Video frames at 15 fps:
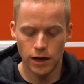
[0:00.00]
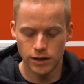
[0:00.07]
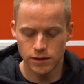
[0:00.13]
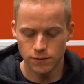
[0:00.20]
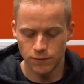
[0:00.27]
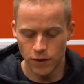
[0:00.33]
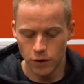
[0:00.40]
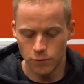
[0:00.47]
It's
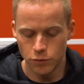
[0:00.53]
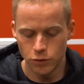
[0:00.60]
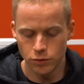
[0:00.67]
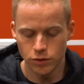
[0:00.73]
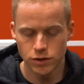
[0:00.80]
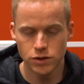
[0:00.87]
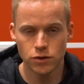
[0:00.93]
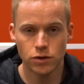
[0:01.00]
a very
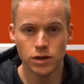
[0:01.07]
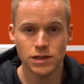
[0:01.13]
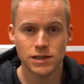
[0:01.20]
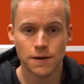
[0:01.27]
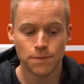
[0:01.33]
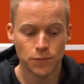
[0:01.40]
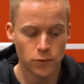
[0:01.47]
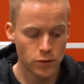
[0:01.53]
pure
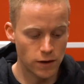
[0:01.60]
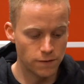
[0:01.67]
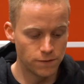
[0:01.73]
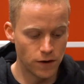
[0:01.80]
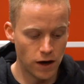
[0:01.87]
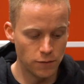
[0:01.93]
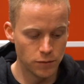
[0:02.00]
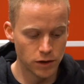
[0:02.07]
source. You have
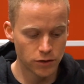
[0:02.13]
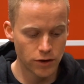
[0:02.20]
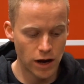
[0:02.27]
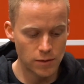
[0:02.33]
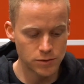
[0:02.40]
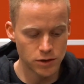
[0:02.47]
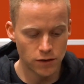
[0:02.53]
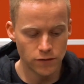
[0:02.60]
5
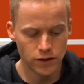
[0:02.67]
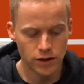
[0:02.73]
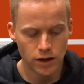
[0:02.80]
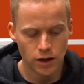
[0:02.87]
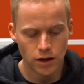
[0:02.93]
milligrams of it.